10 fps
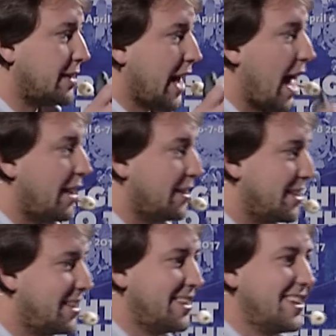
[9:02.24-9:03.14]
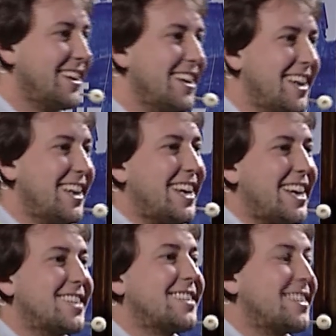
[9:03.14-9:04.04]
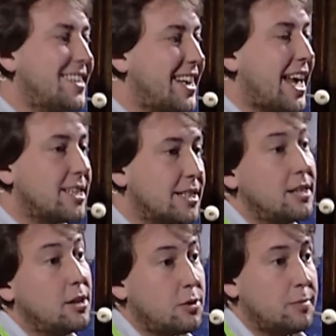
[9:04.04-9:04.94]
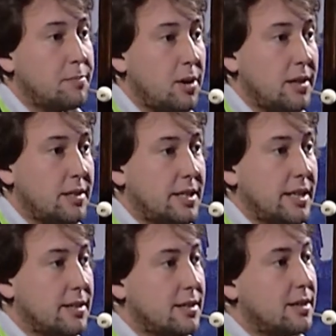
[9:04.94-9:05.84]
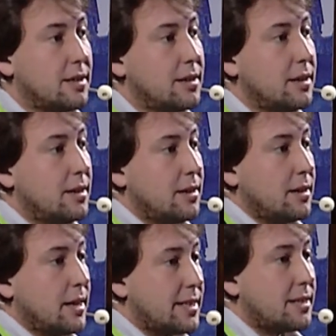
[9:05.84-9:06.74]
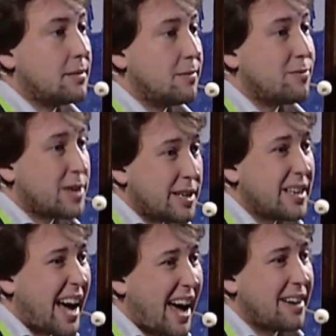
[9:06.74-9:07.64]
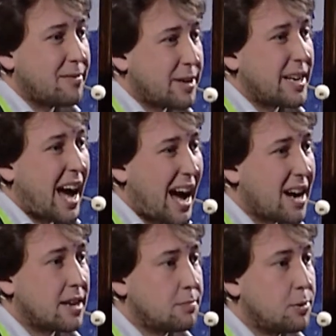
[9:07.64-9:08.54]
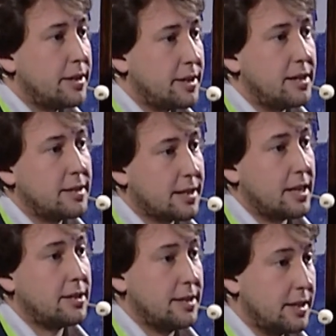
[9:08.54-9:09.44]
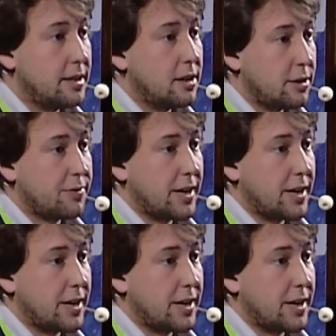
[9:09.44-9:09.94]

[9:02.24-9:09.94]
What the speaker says: as had, is national urban policies. And that's a very, very hard political discussion in a lot of